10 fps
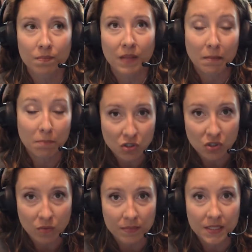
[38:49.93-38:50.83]
like
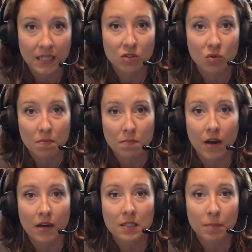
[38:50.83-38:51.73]
personal websites or
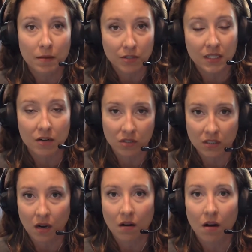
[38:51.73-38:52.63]
blogs, but
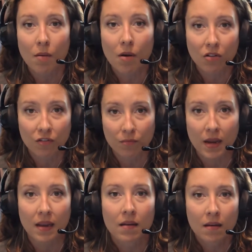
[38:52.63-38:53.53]
melissaknorris.com, all of
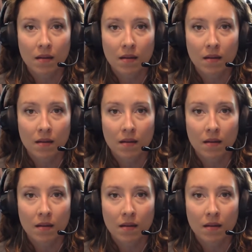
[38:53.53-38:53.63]
my